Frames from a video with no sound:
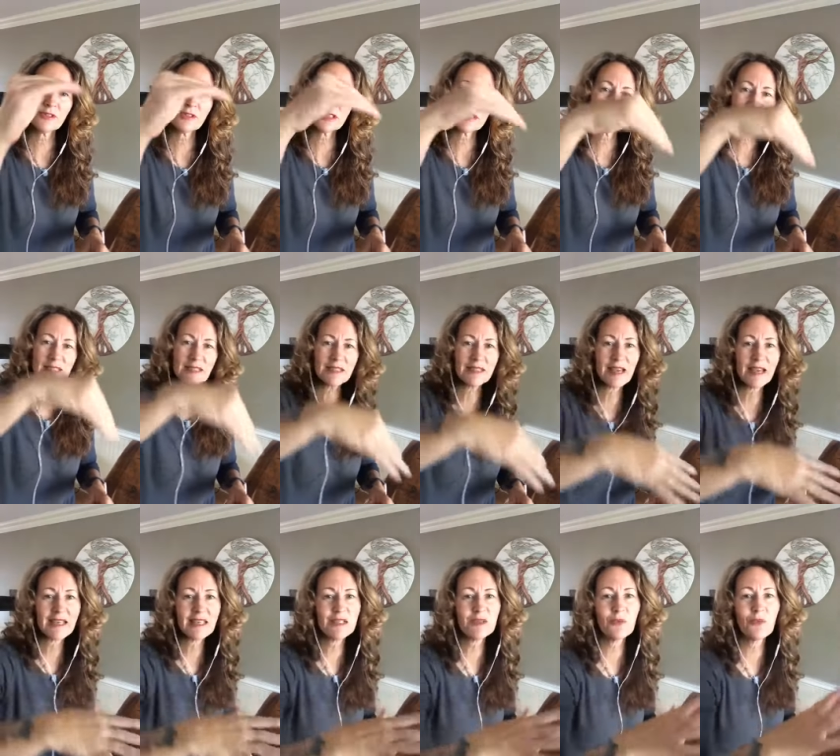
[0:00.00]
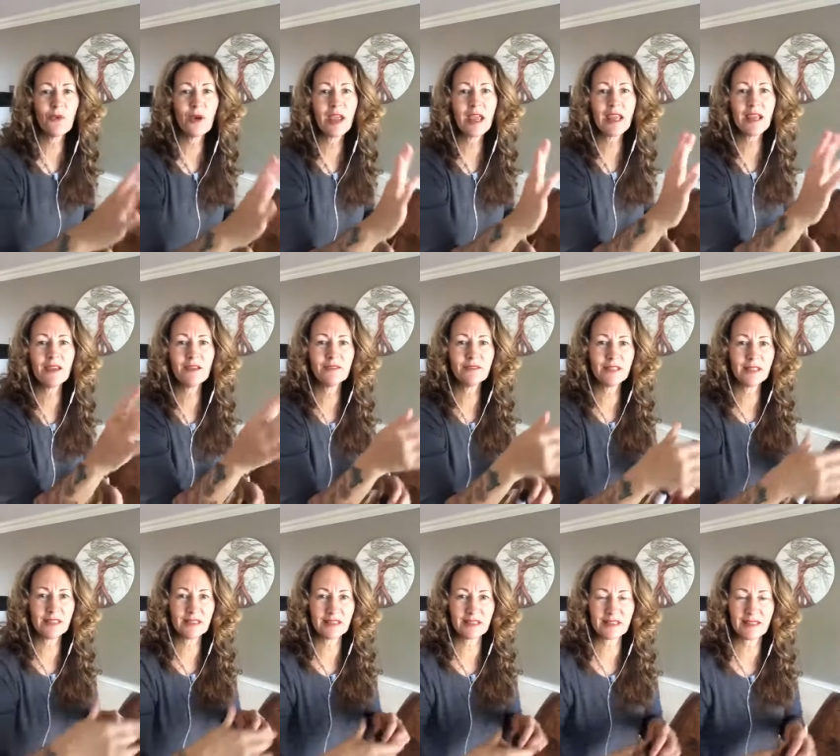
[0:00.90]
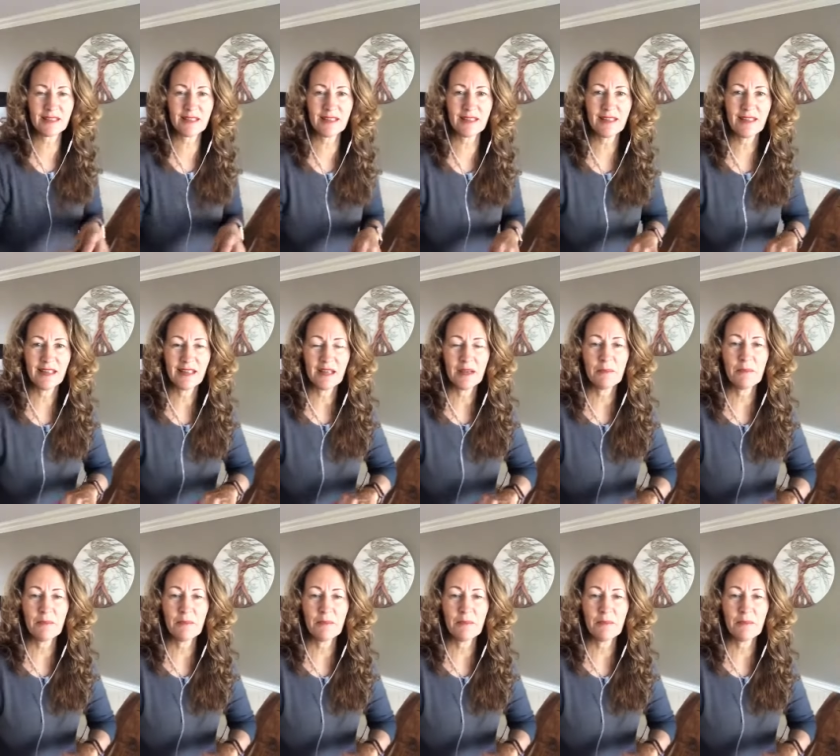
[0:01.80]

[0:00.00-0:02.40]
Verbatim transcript: just this nice wave that it's going to